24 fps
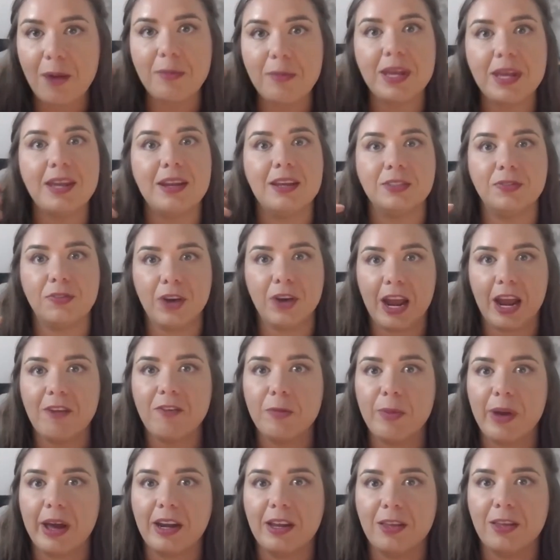I mean, it's for
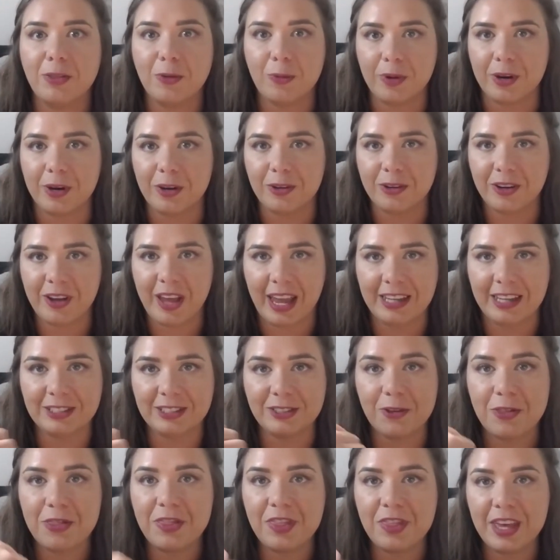everybody in the world. Okay,
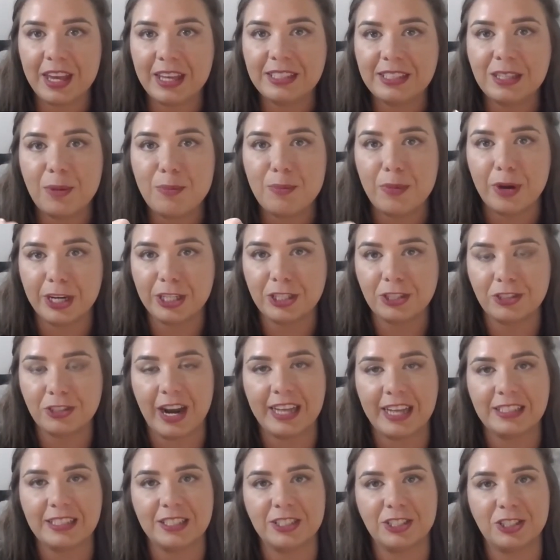so this
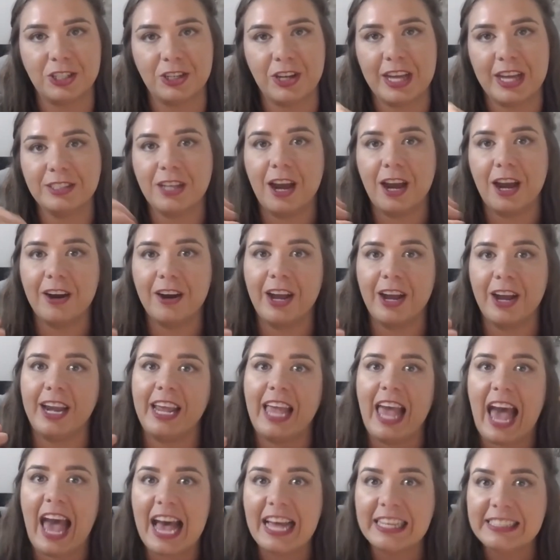moisturizes you. It has hyaluronic
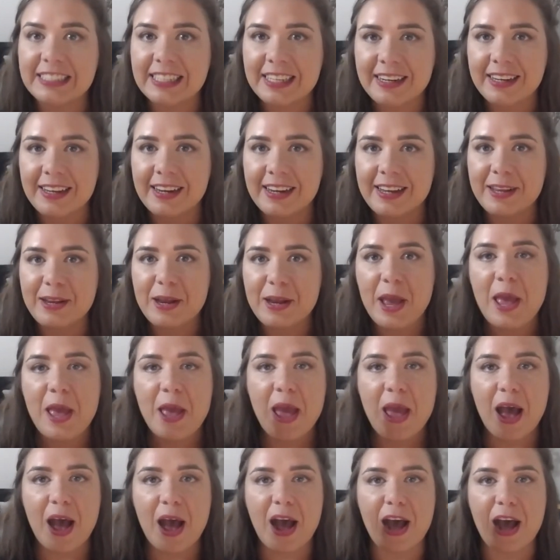acid in
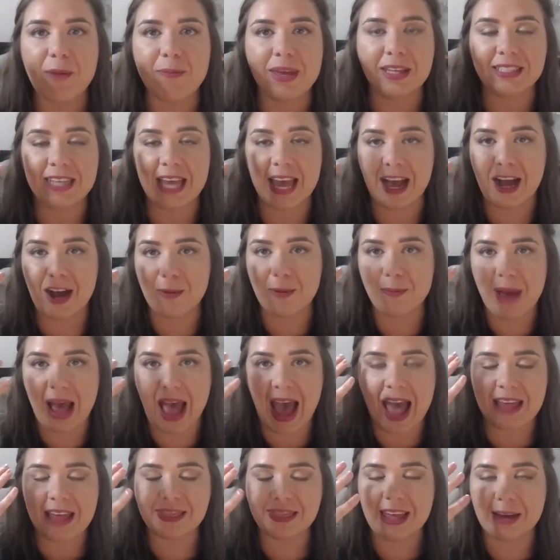it to help
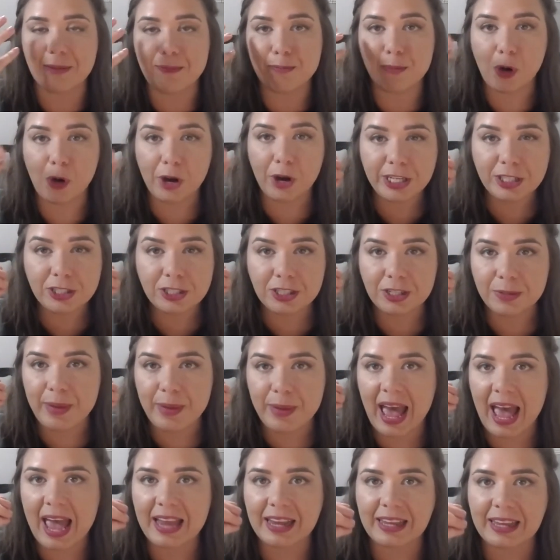add the moisture
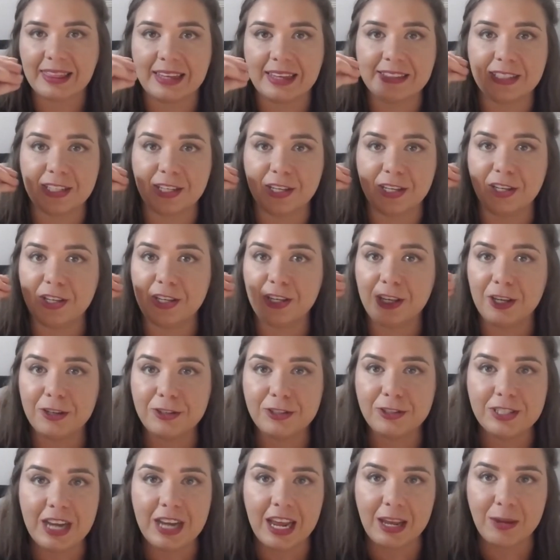back. That's a
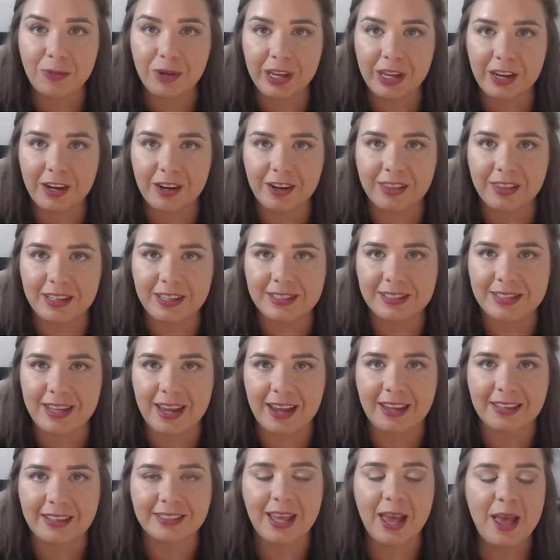huge name we hear these
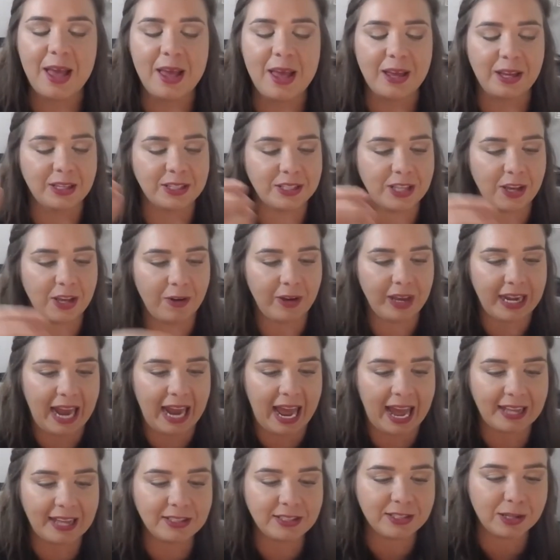days. So it
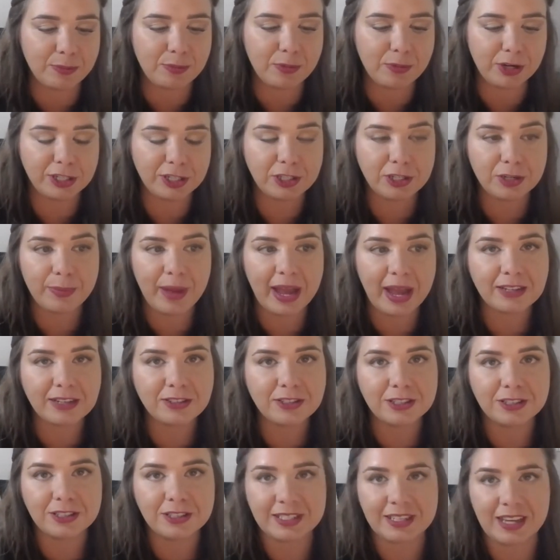adds the moisture back
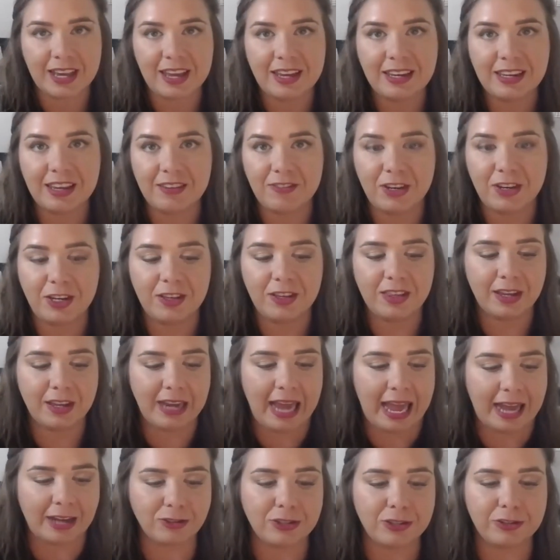to your skin, giving you the
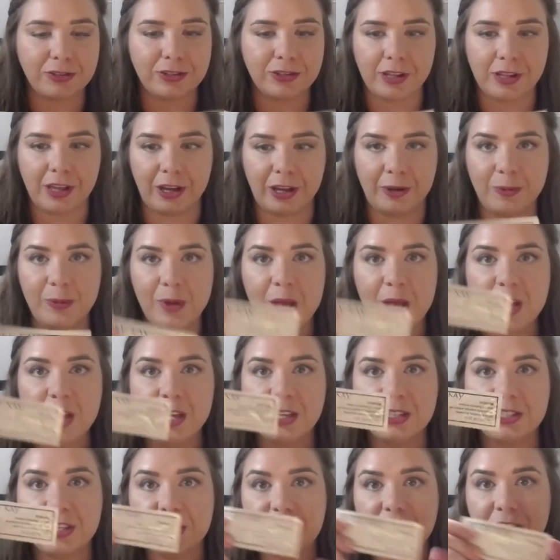natural glow.
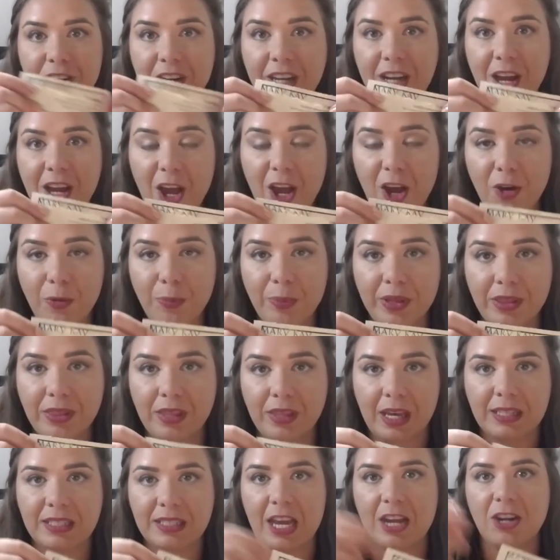So you're going to open
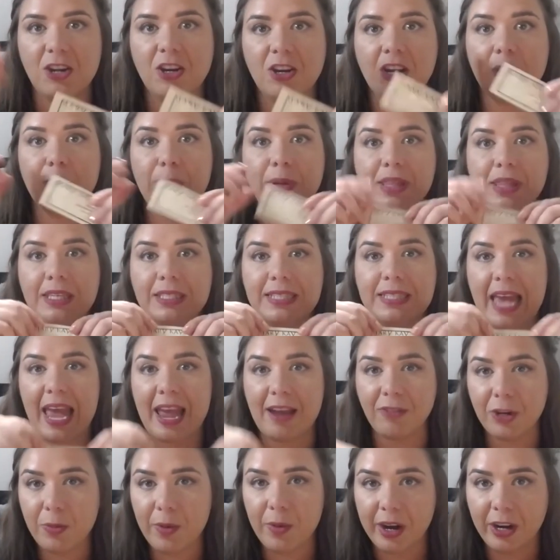this and you're going to put this
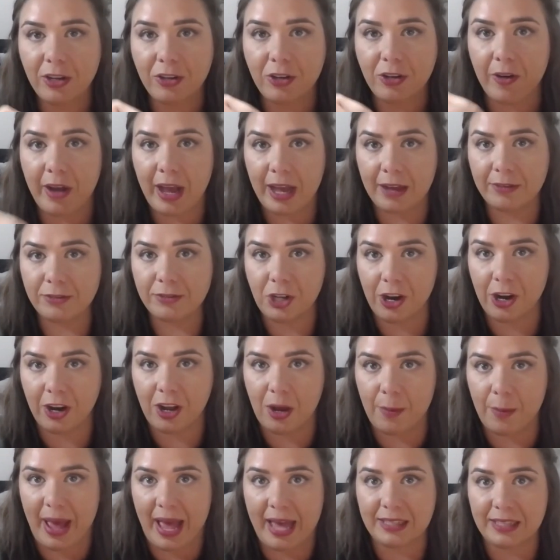everywhere you don't have
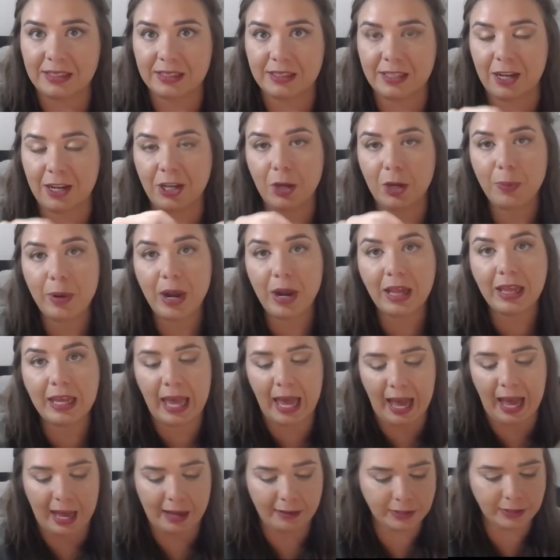charcoal masks. Now you probably
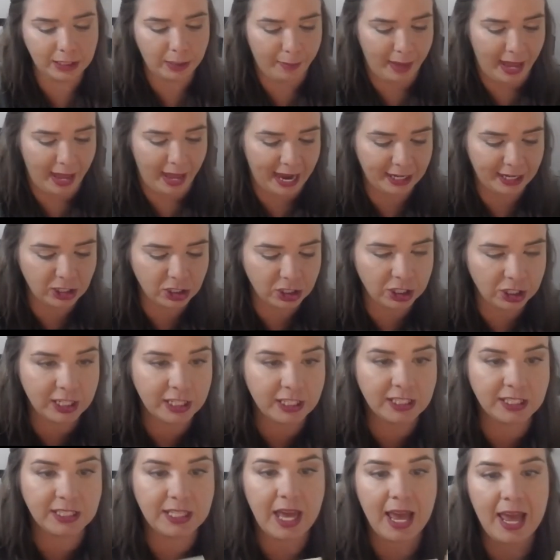have some
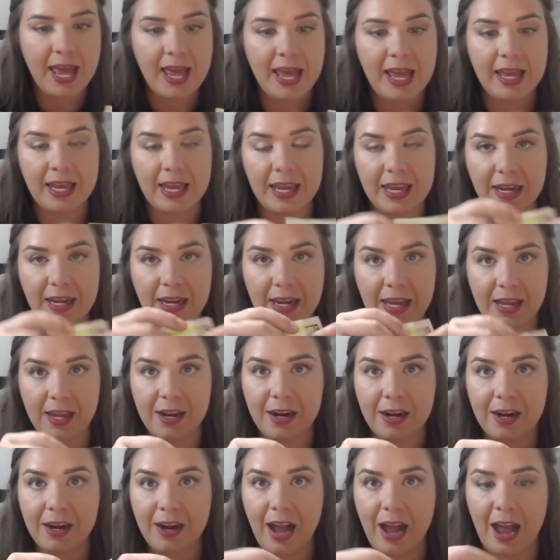extras in
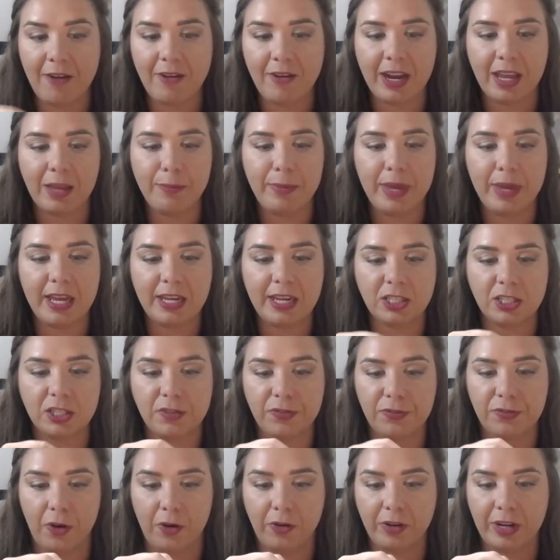here. I recommend
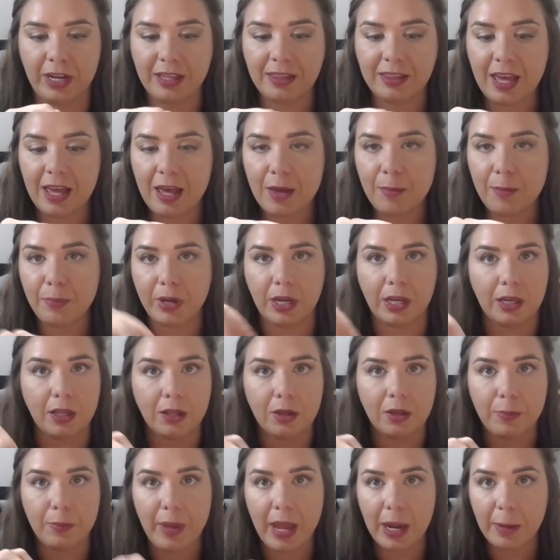just folding them, putting in a
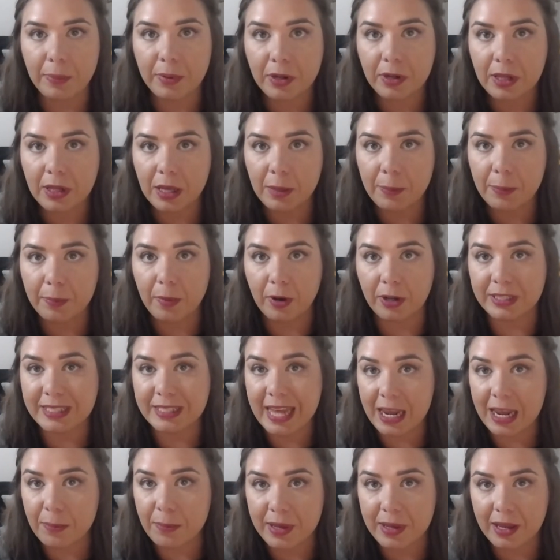little paper clip or
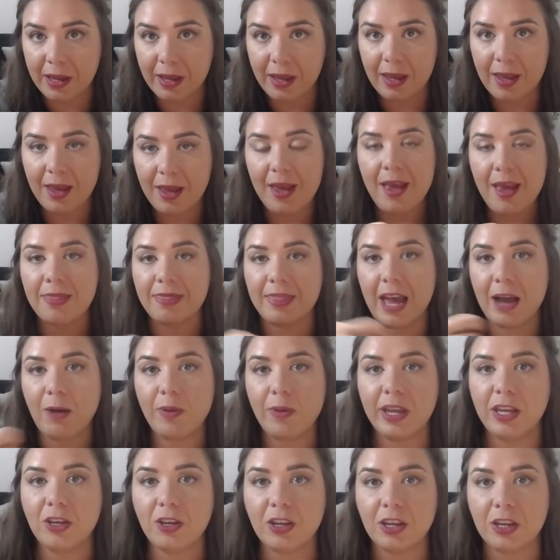taping it. That
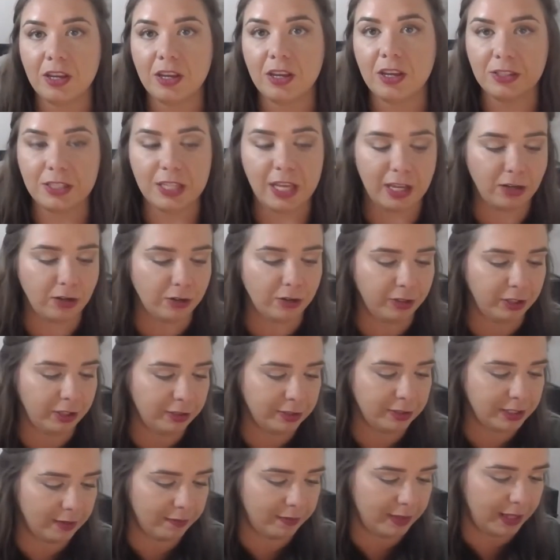way you can continue
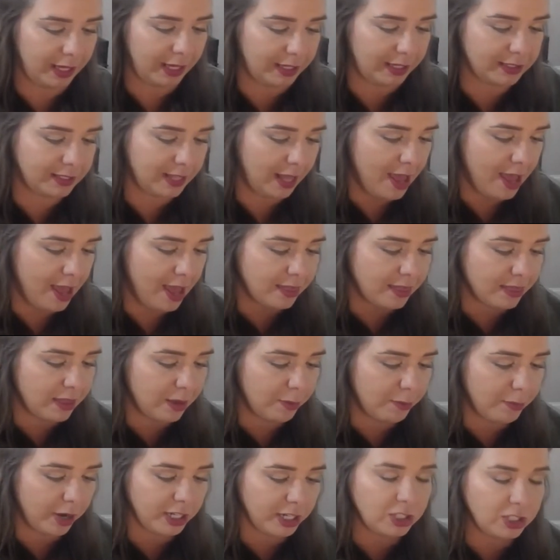use of this. The
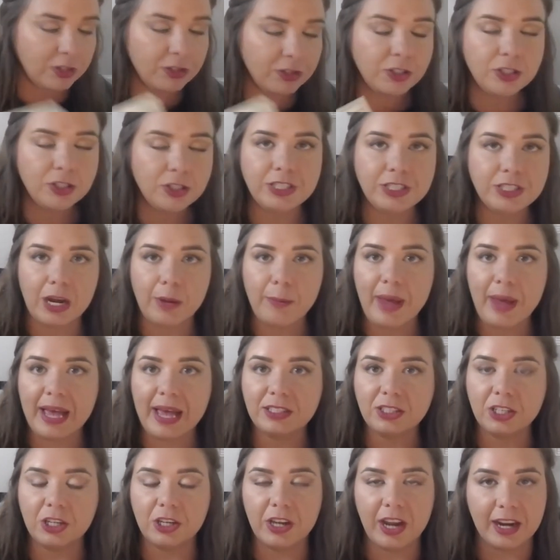Moisture Renewal Gel
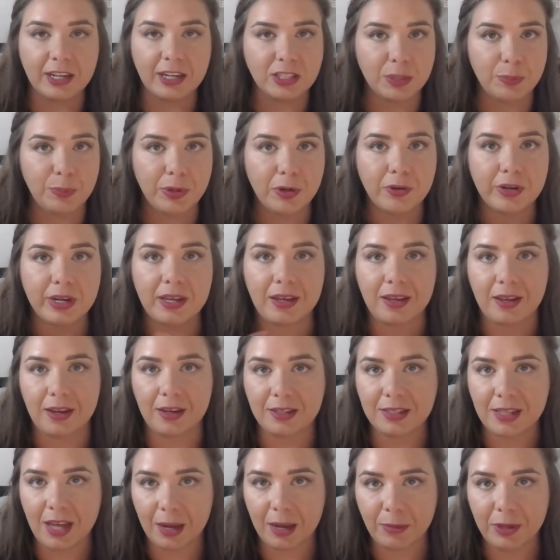Mask you can actually put on
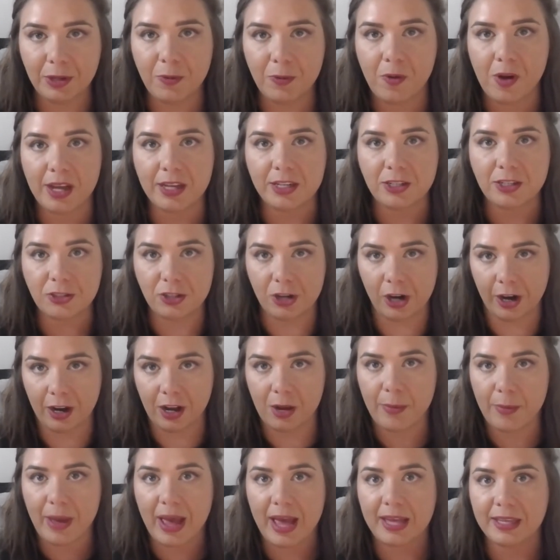anytime you want.
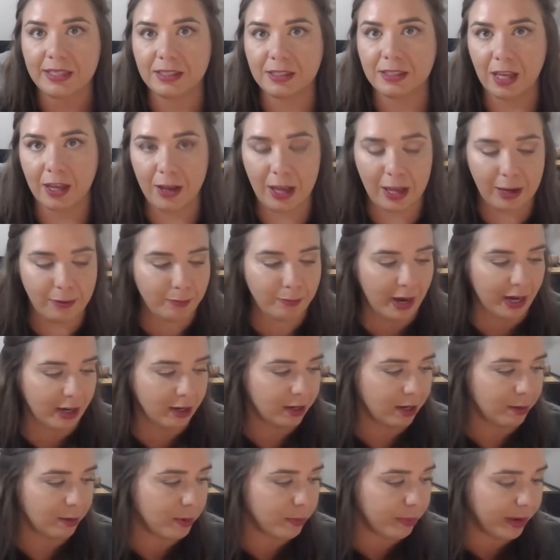Charcoal mask and
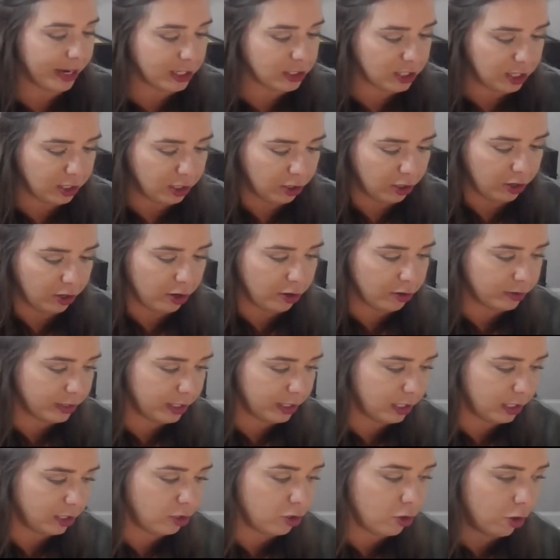microdermabrasion
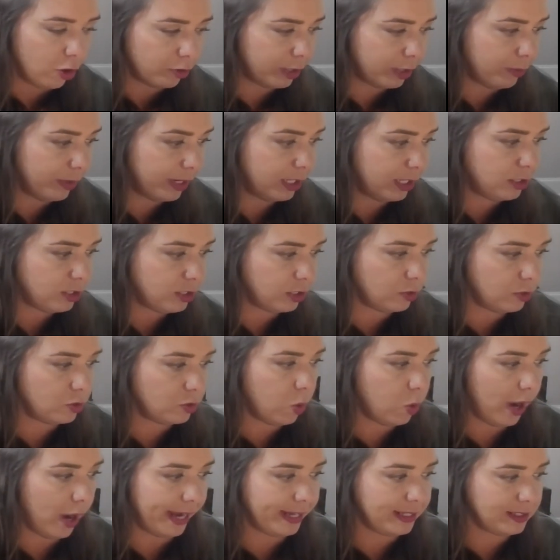you only want to do
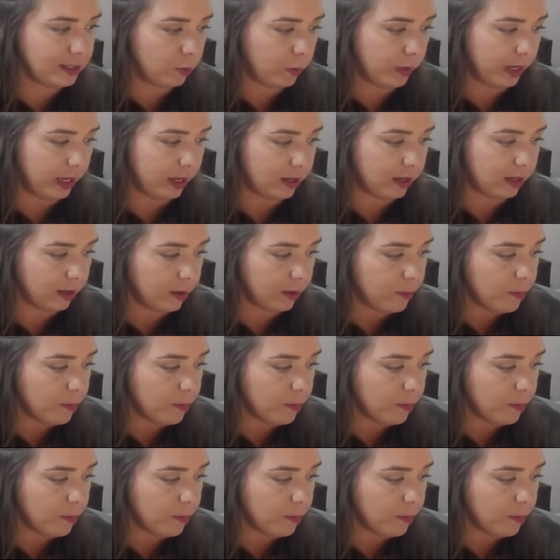twice a week.